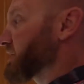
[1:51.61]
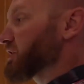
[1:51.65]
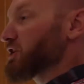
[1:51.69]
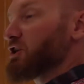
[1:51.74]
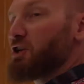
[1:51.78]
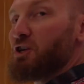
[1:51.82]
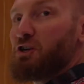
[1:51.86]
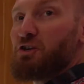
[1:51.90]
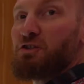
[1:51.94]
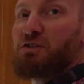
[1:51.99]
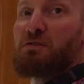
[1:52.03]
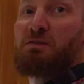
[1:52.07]

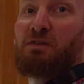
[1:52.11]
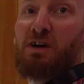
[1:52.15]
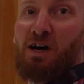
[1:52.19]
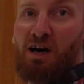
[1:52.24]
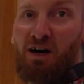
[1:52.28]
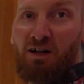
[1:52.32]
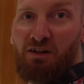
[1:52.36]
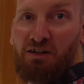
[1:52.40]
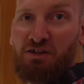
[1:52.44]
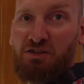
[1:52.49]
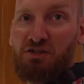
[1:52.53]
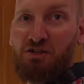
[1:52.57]
years of
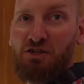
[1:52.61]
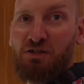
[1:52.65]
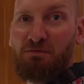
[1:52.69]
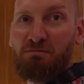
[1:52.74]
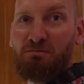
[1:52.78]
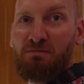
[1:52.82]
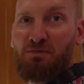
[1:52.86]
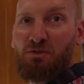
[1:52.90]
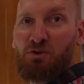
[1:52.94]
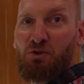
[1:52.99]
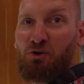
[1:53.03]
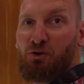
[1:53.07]
college
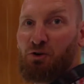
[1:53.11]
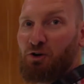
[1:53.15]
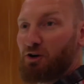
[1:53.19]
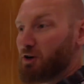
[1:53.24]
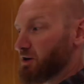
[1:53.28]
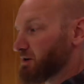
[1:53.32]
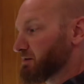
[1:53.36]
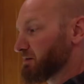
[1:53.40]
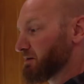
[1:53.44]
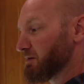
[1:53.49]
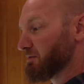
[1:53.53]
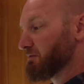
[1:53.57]

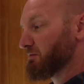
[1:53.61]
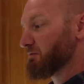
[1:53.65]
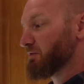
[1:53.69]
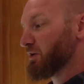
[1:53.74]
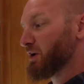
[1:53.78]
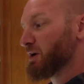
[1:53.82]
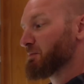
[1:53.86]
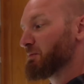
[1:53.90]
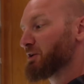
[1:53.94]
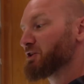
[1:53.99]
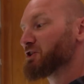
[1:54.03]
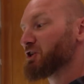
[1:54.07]
or
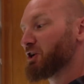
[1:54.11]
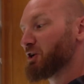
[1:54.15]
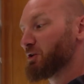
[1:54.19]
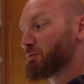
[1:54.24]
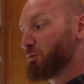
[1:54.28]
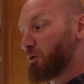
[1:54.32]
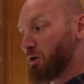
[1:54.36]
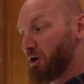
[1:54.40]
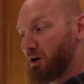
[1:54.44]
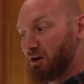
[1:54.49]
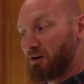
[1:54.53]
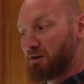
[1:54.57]
very much hard
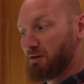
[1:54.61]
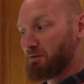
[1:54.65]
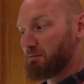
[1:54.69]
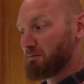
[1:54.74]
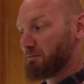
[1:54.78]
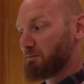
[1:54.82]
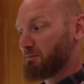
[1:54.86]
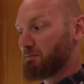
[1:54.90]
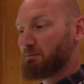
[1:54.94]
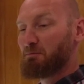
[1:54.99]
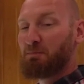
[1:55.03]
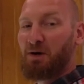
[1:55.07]
work,
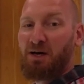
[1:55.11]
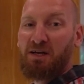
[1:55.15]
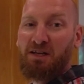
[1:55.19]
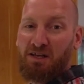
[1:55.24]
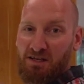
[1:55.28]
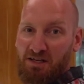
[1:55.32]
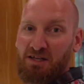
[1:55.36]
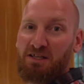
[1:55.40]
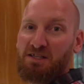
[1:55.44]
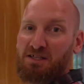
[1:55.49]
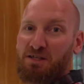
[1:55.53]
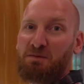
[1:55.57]
but
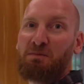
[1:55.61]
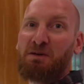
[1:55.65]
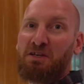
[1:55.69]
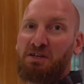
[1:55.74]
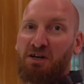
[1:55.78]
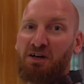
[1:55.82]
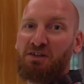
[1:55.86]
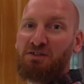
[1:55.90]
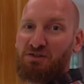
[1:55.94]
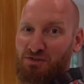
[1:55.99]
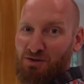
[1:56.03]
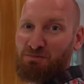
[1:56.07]
it needs to be
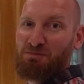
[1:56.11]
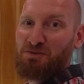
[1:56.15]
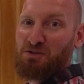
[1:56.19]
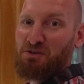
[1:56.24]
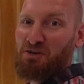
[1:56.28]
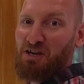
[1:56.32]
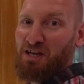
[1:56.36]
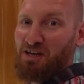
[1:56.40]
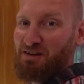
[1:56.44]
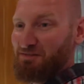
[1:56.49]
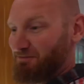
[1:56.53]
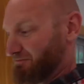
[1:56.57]
done, so I'm
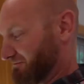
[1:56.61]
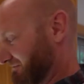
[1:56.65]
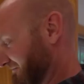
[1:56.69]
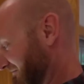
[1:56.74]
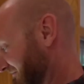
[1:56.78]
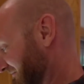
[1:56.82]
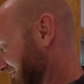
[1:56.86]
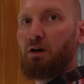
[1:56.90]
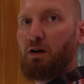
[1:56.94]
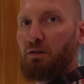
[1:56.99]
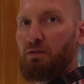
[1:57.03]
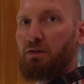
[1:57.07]
doing it.
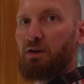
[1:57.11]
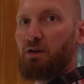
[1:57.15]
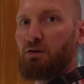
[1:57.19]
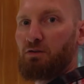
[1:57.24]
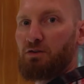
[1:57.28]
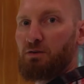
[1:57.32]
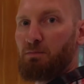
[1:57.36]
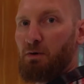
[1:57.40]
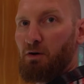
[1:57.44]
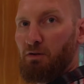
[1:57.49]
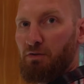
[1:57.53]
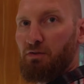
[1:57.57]
I think it
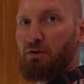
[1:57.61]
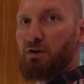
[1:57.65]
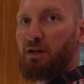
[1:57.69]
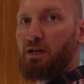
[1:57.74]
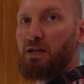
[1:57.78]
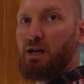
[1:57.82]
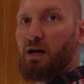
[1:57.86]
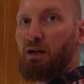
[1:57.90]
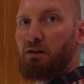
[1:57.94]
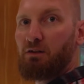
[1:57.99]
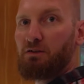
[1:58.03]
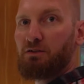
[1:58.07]
was about
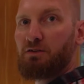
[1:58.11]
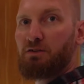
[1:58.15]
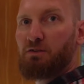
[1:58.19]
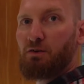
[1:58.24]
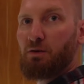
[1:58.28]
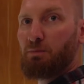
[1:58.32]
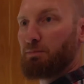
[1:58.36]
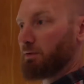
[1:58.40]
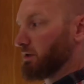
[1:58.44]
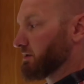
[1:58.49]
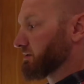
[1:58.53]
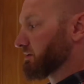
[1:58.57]
$30 to
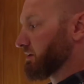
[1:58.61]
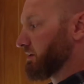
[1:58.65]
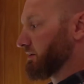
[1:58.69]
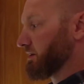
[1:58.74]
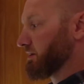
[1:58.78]
replace all